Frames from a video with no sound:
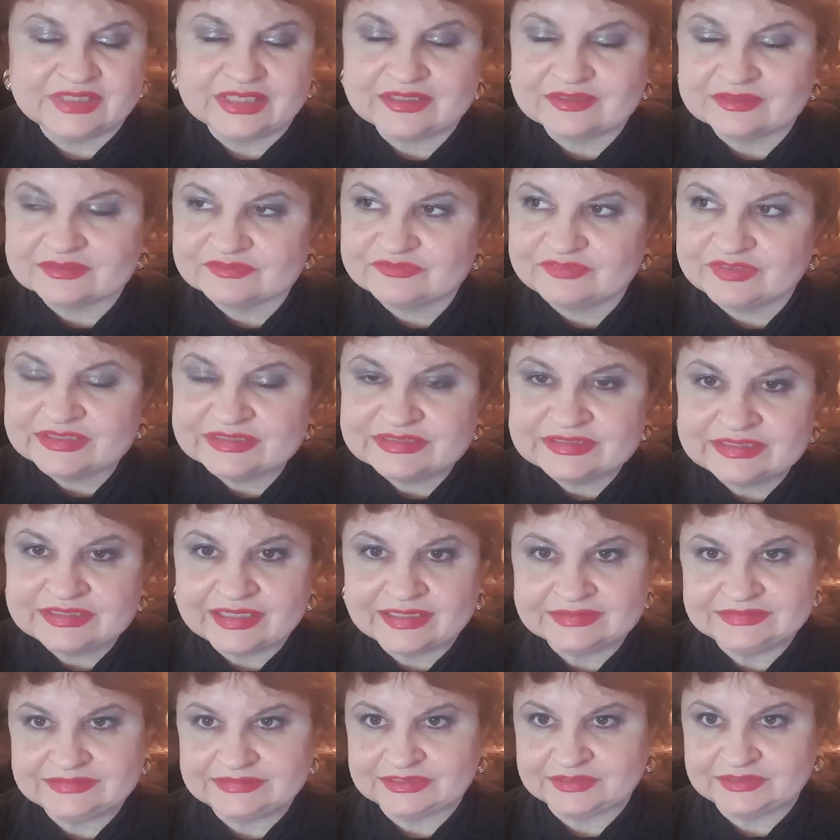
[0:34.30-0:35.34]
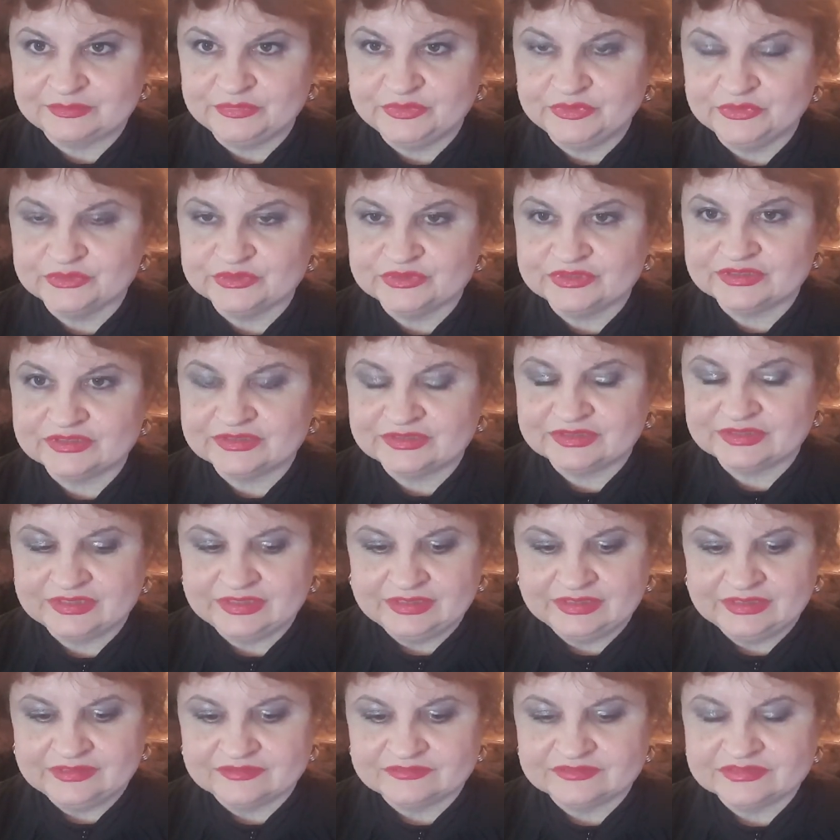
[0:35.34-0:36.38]
like fantastic music,
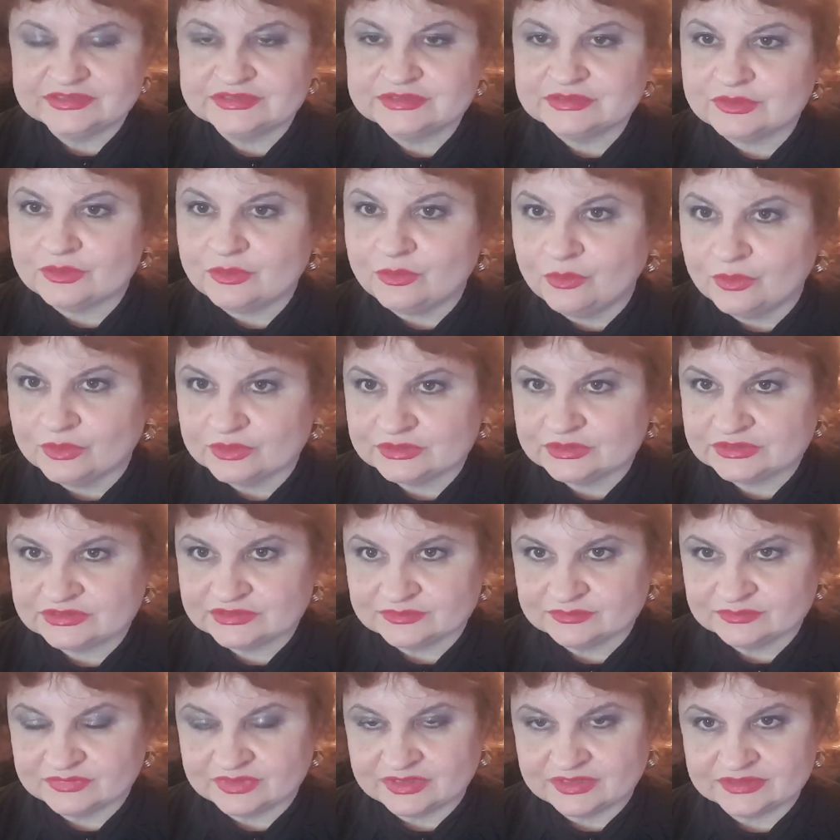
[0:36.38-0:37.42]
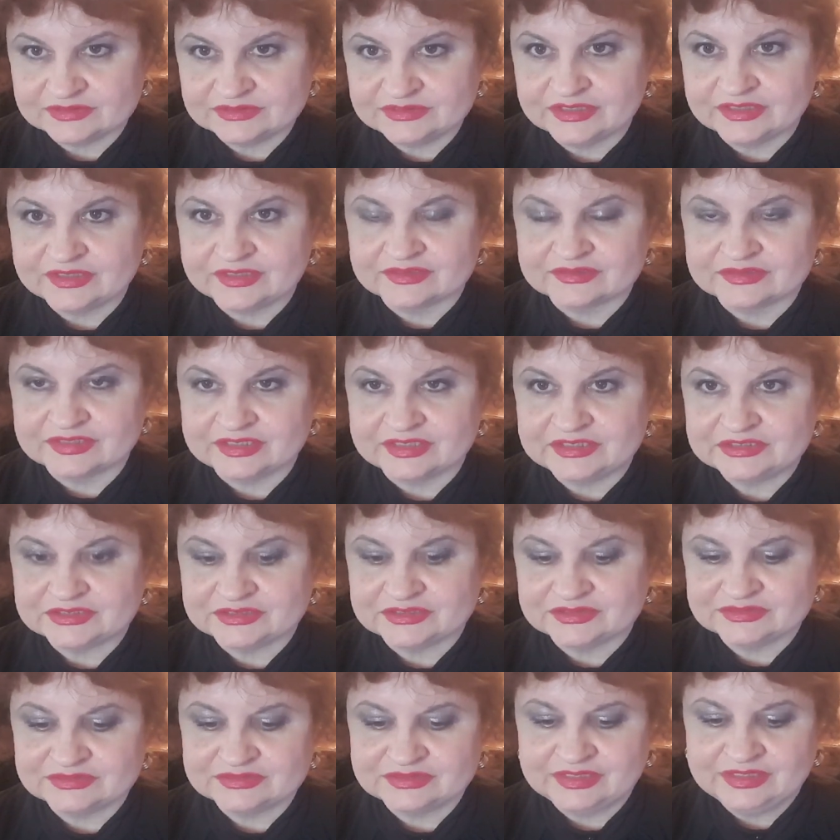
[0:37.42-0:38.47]
with awesome
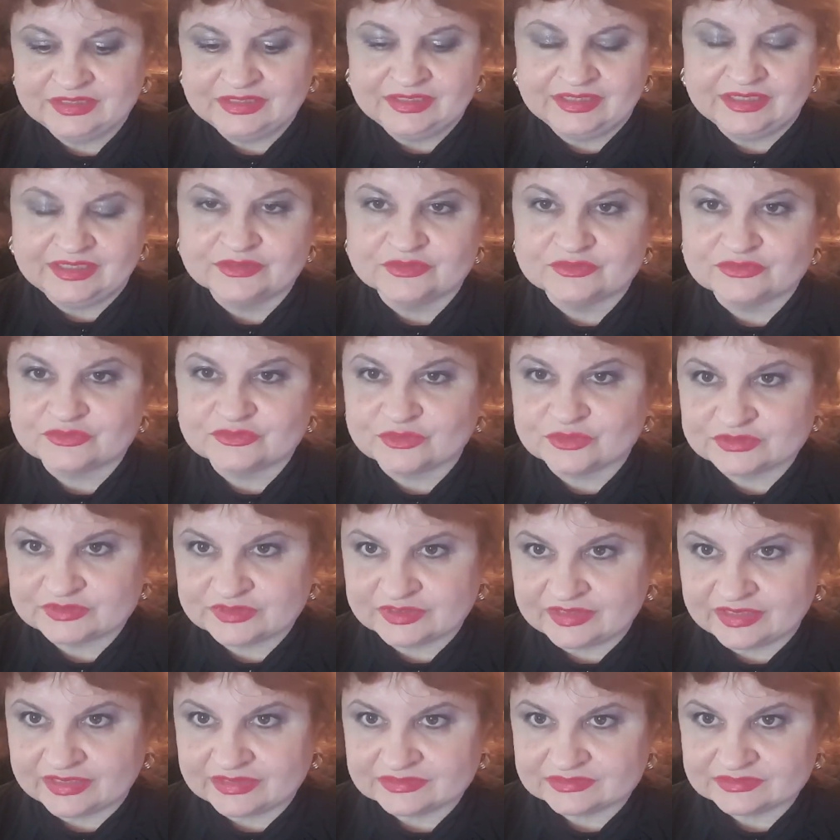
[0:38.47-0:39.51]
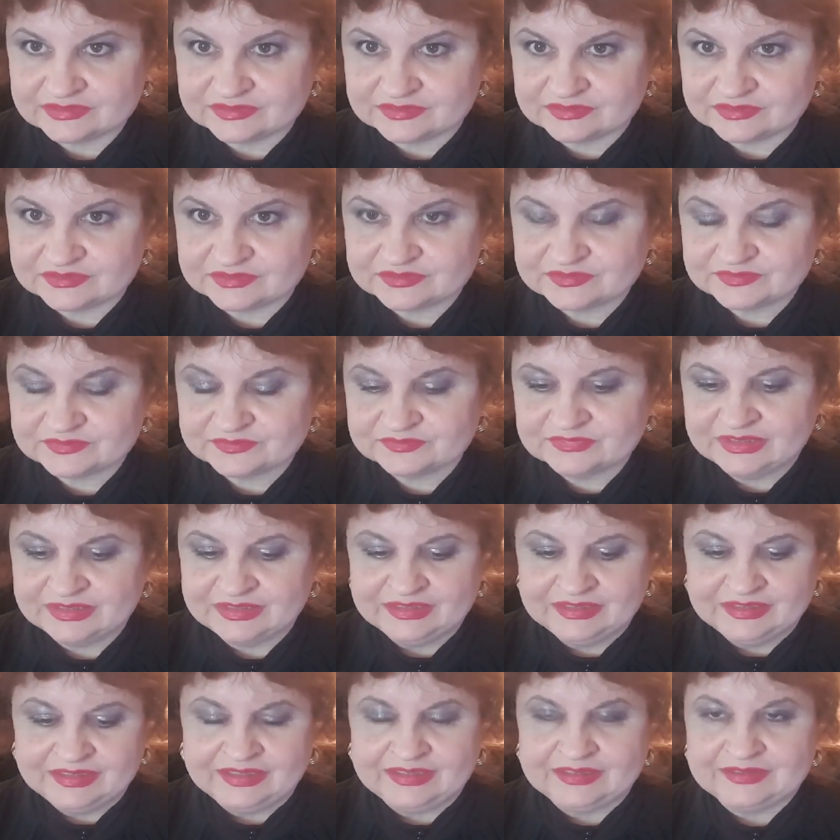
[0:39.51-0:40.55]
decorations, and of course the dancers.
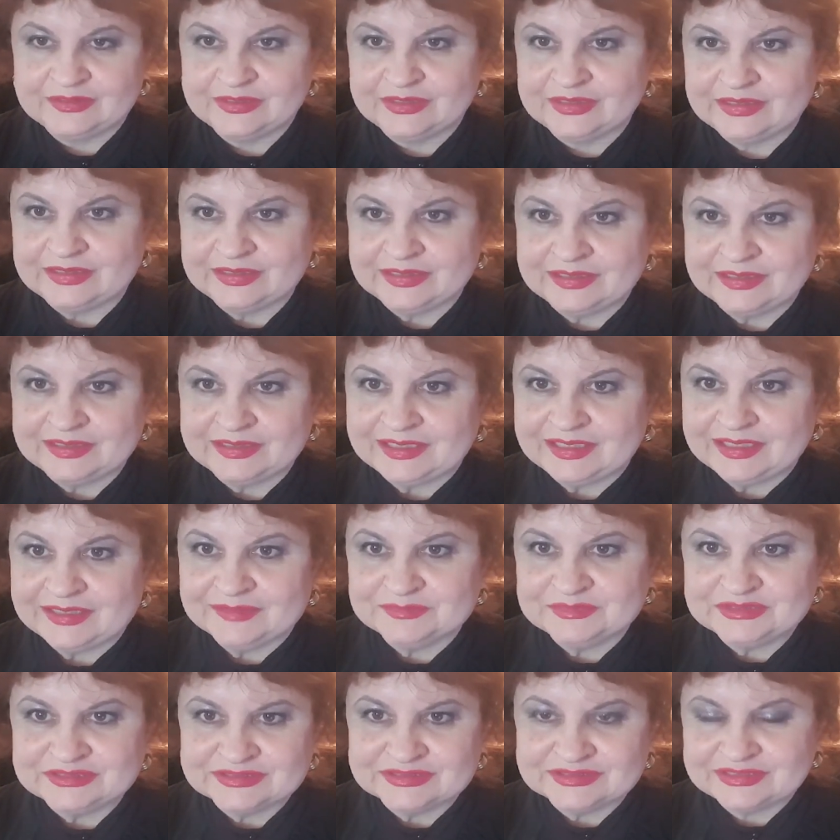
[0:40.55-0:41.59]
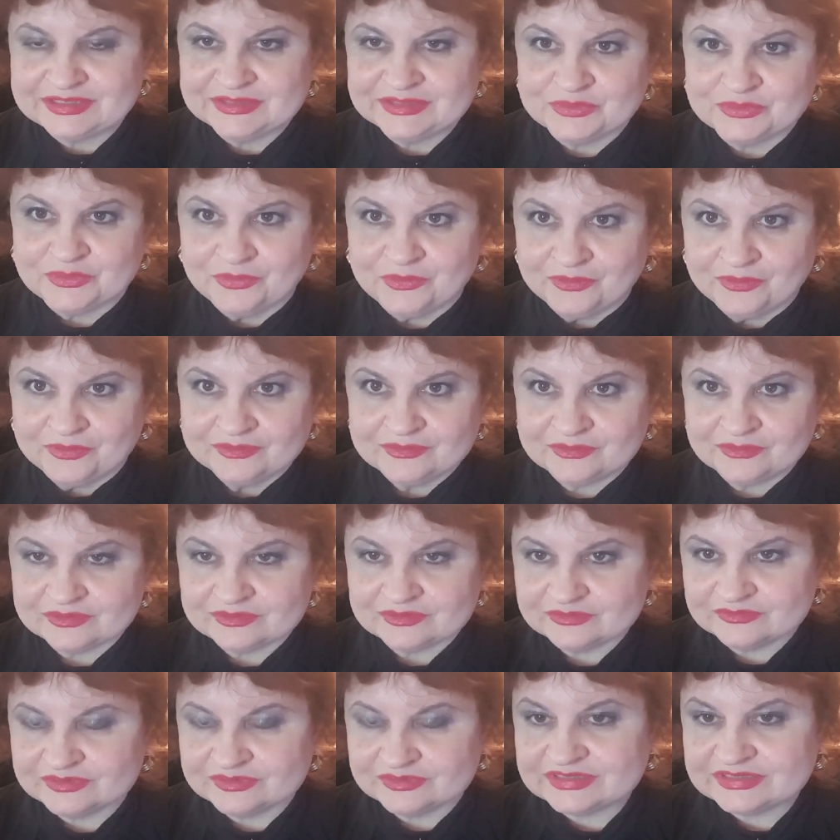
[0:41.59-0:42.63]
I'm just in awe
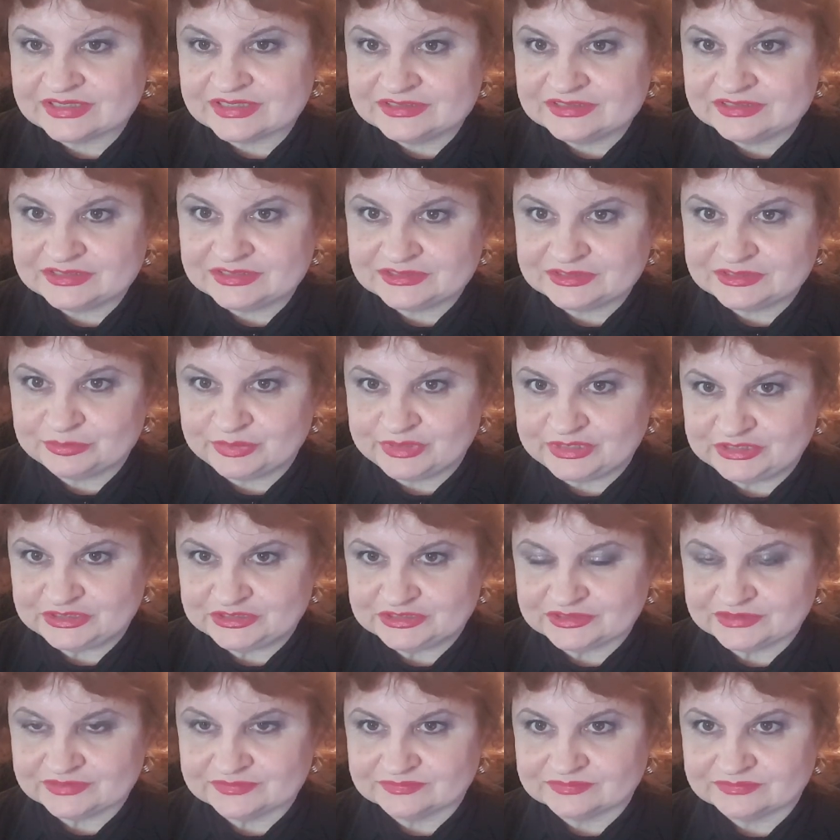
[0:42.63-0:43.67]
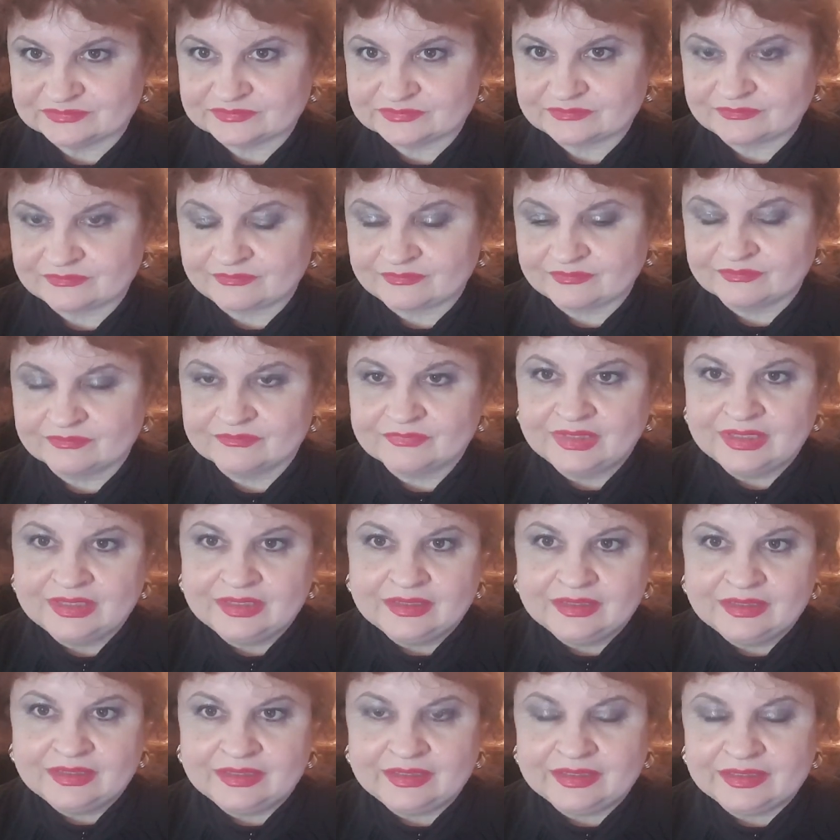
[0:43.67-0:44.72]
with anticipation,
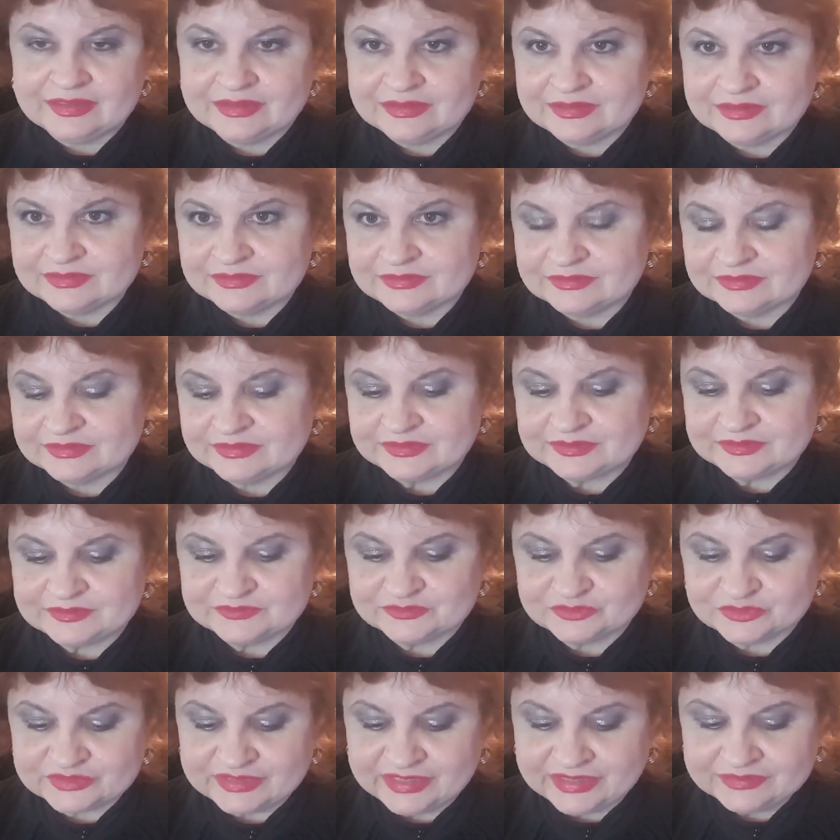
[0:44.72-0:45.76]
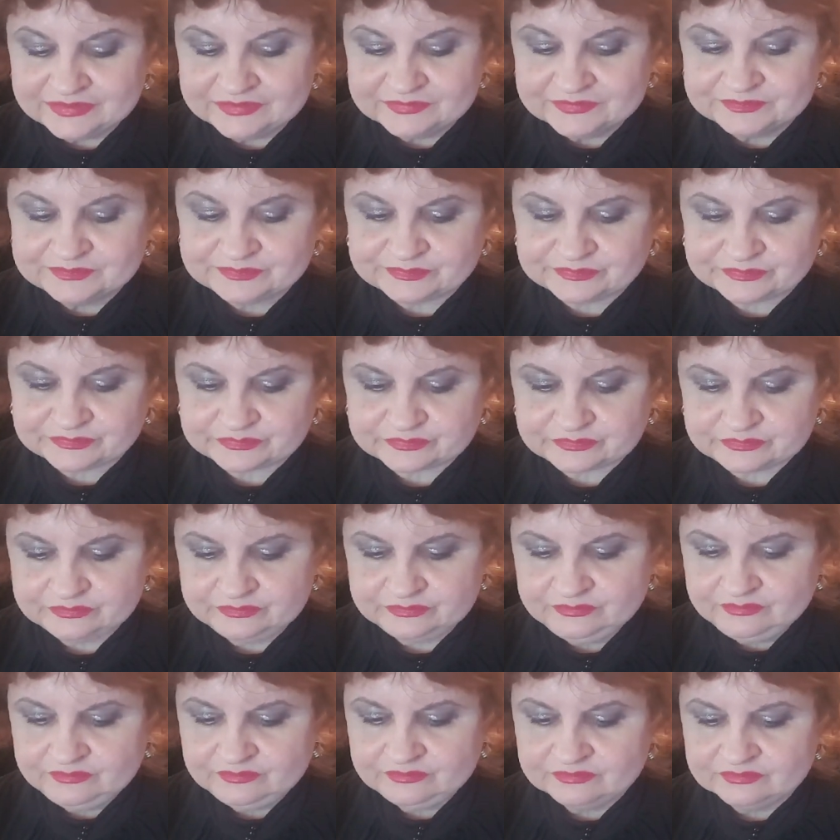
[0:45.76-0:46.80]
and for that
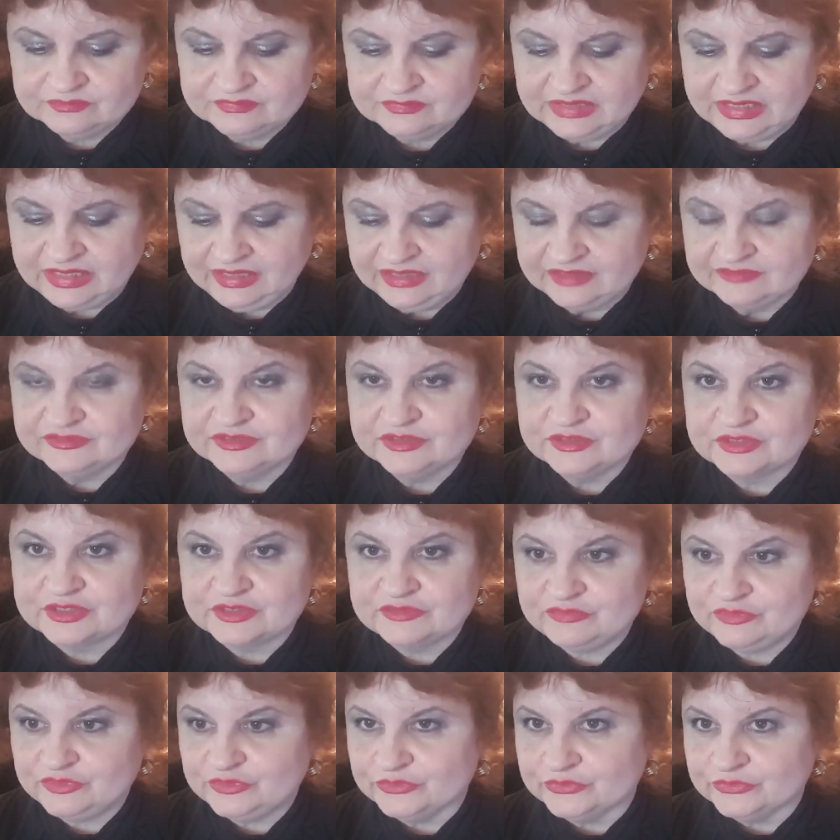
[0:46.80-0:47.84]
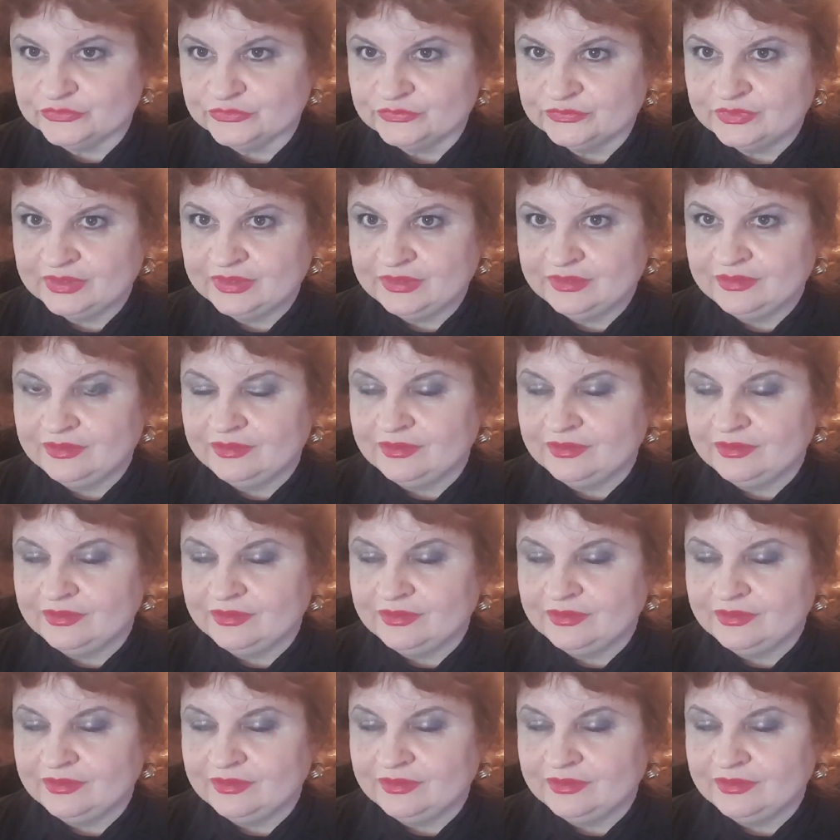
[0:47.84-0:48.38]
I will review